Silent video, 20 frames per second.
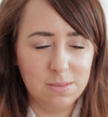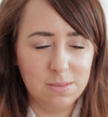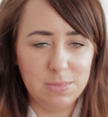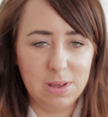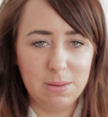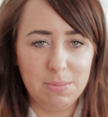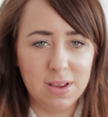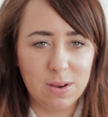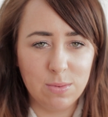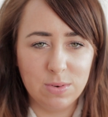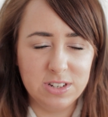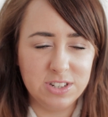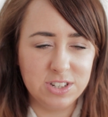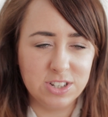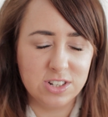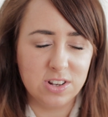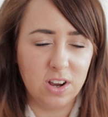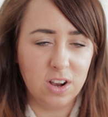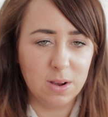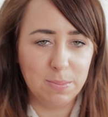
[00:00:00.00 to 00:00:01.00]
maybe I wanted
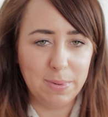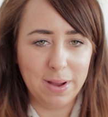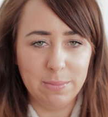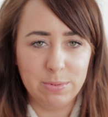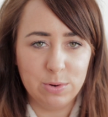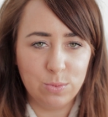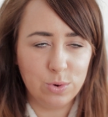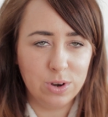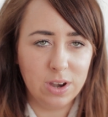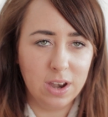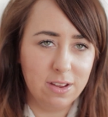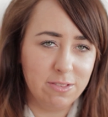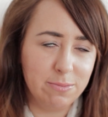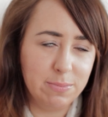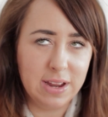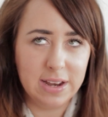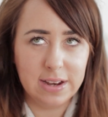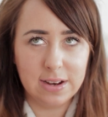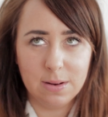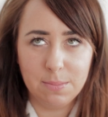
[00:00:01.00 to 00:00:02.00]
to talk about but wouldn't have
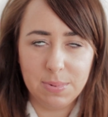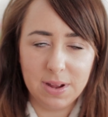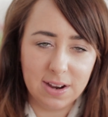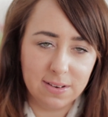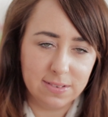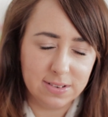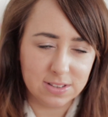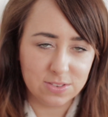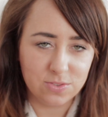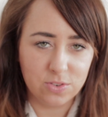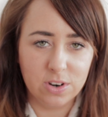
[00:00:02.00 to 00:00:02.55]
made an appearance